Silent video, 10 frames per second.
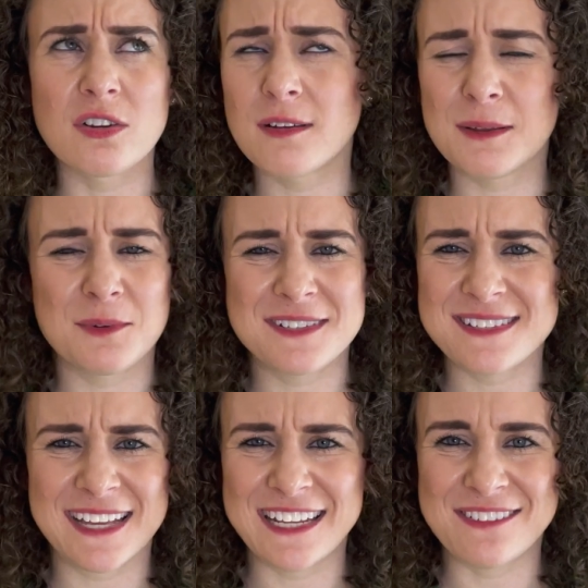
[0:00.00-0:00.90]
I mean, what does
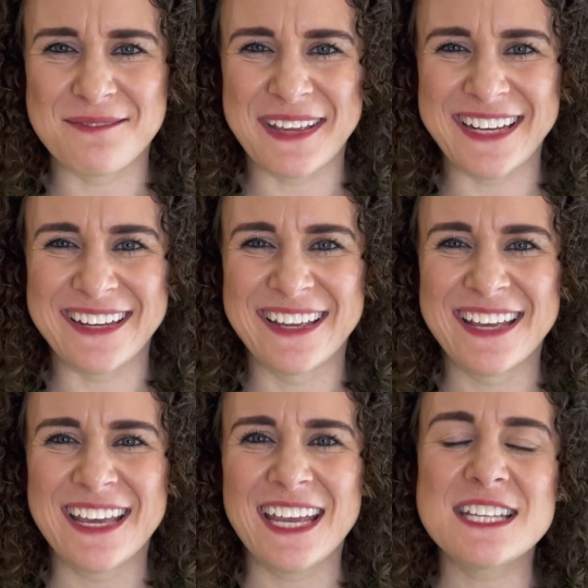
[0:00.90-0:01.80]
that even mean?
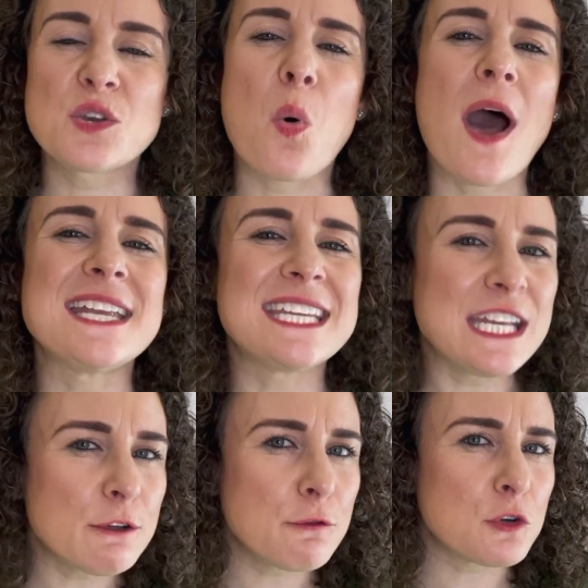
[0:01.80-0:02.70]
It is quite
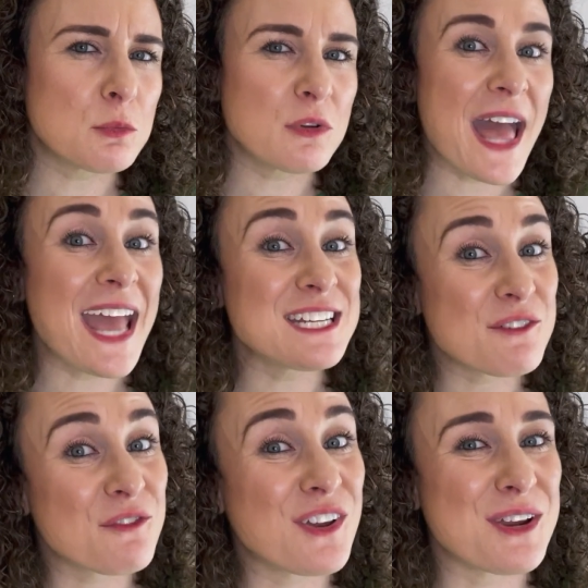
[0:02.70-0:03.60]
informal
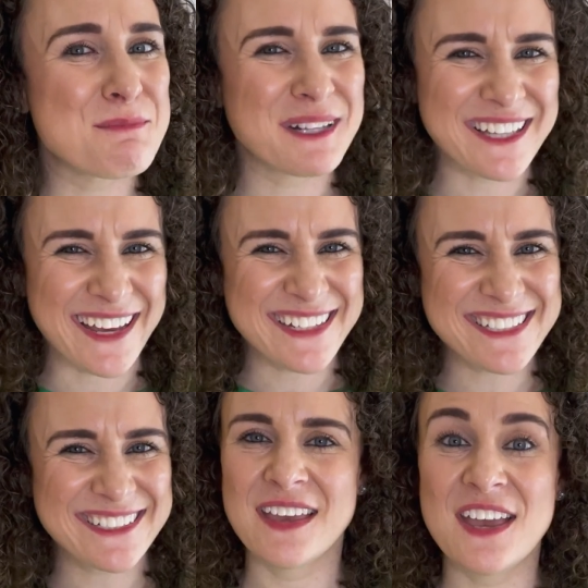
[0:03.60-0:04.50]
and very polite.
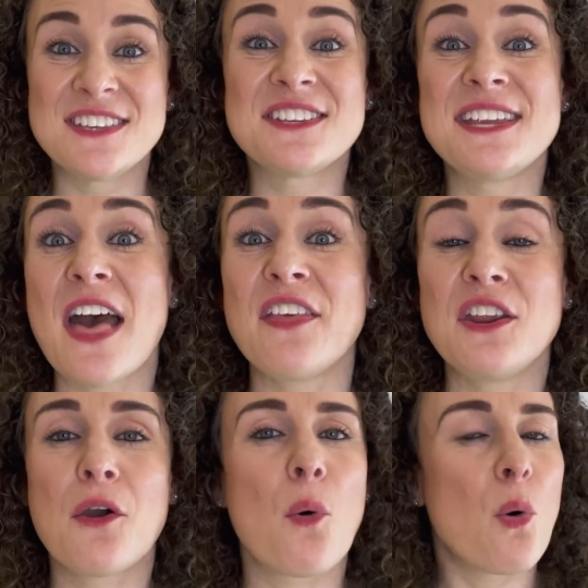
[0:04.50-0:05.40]
So now that you
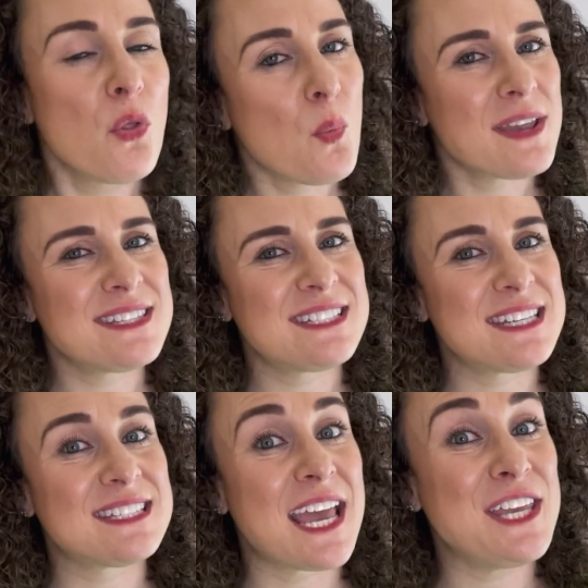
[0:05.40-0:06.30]
know all the ways to
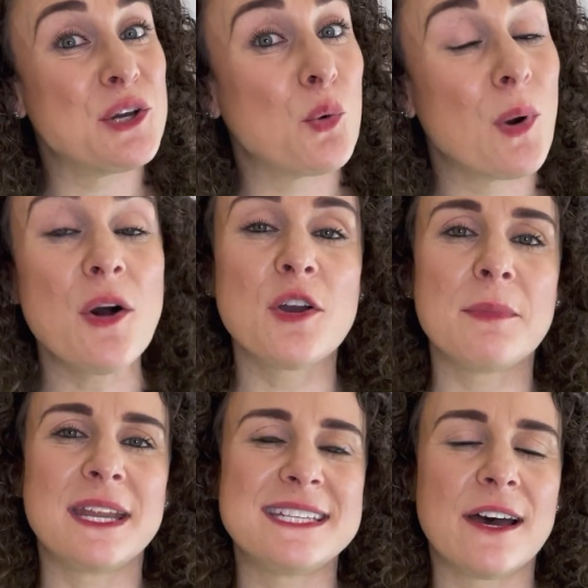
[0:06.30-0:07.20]
say you're welcome in
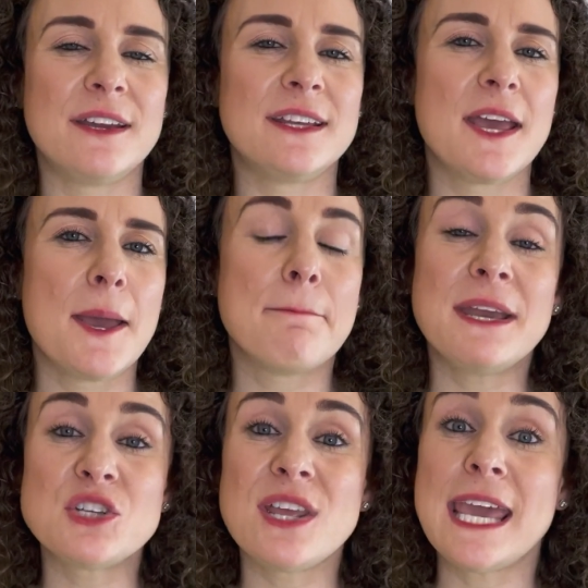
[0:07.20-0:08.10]
Italian, Make
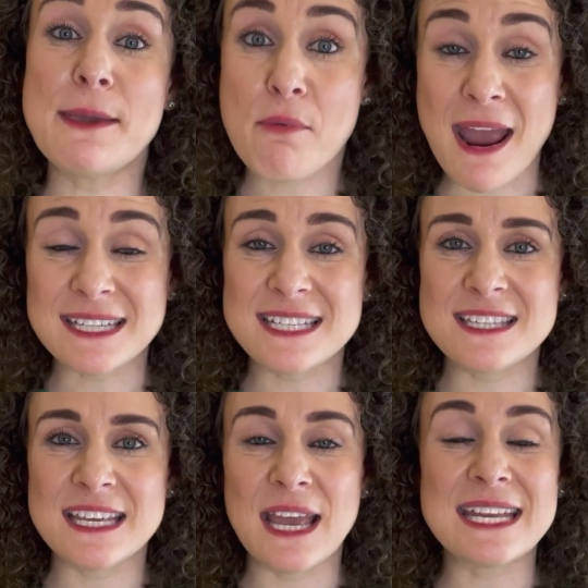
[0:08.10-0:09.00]
sure you keep
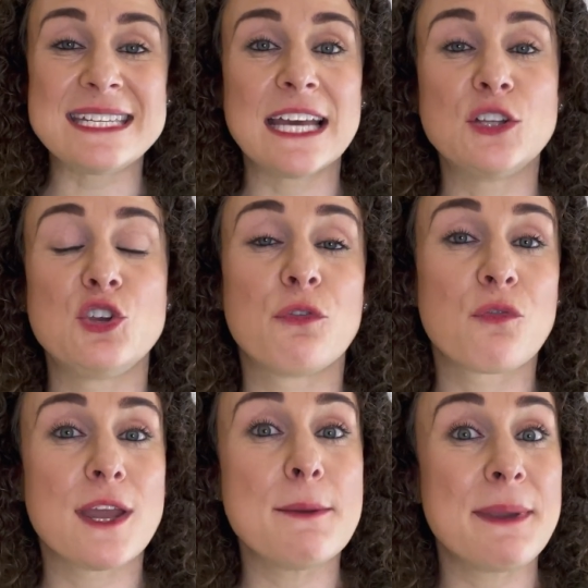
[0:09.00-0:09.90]
practicing and download your
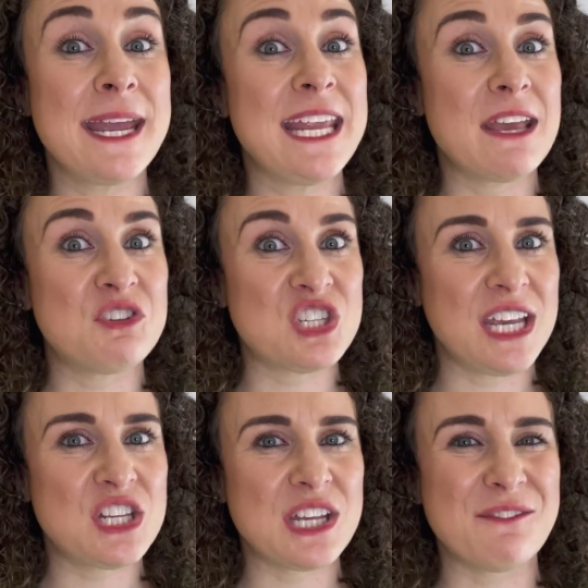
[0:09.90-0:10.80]
free PDF cheat
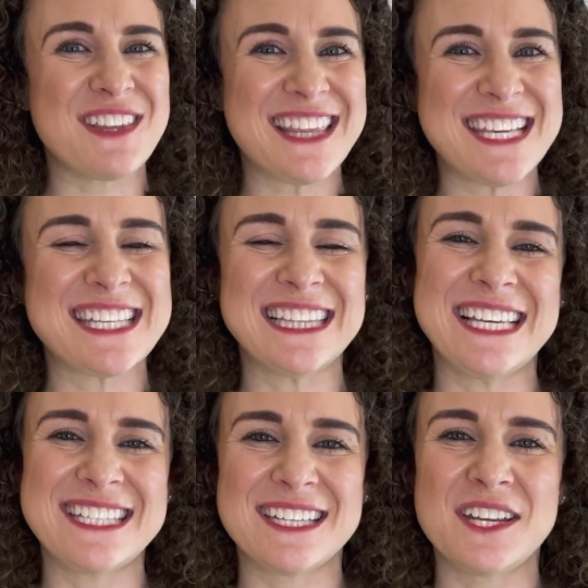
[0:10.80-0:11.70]
sheet for this
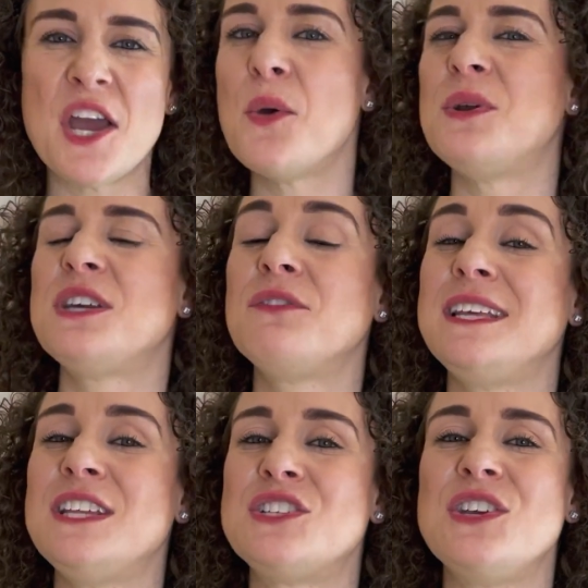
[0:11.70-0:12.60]
lesson, which I've
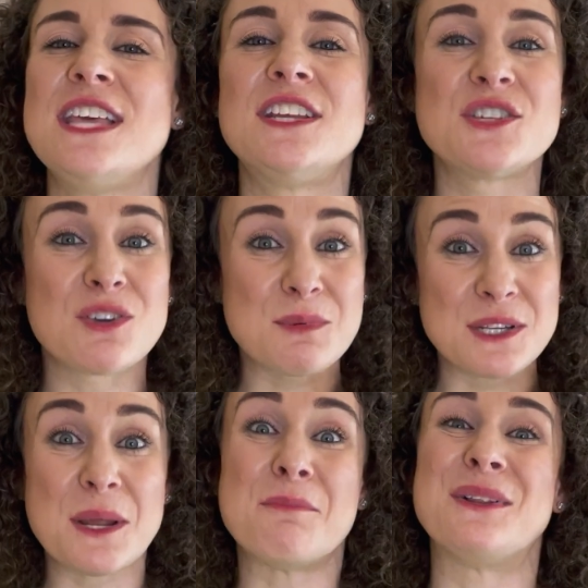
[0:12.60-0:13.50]
linked to in the description
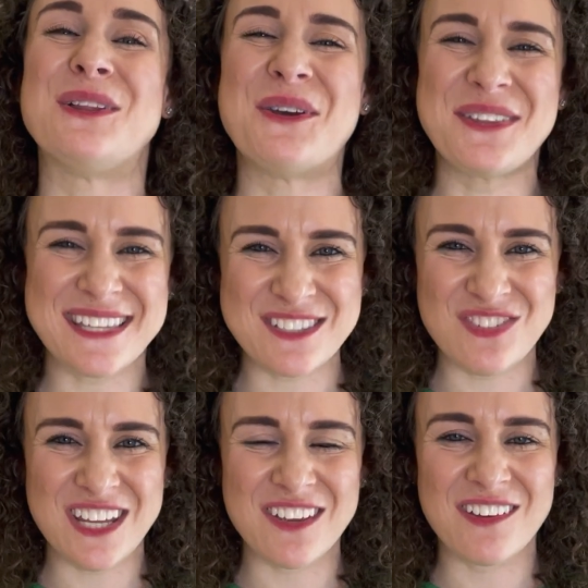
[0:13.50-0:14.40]
below this
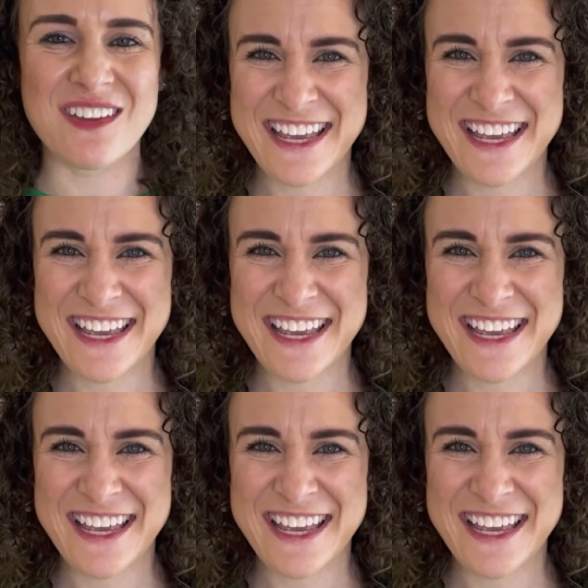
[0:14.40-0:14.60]
video.